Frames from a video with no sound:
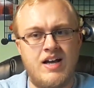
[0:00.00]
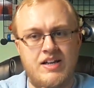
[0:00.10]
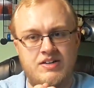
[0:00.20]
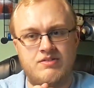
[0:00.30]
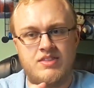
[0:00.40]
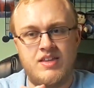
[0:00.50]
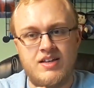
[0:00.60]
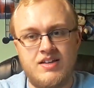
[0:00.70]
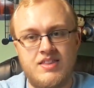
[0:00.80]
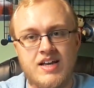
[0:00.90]
I don't
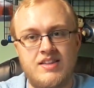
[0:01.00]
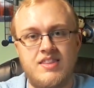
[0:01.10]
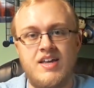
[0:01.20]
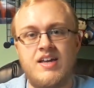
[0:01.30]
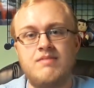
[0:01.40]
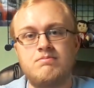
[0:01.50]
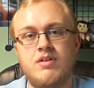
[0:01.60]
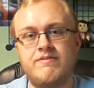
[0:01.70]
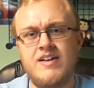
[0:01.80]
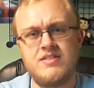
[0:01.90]
think that the
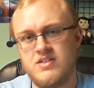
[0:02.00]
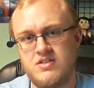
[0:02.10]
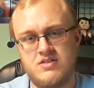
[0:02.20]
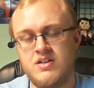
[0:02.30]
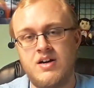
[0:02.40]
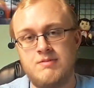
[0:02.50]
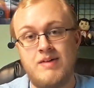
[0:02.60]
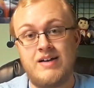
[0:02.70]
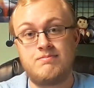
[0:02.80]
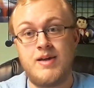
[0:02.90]
professors are
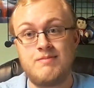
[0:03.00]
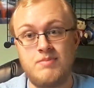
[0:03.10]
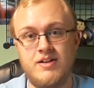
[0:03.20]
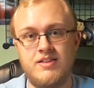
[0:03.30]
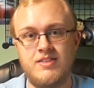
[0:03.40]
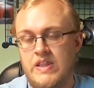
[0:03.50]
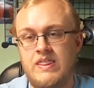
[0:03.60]
bad people.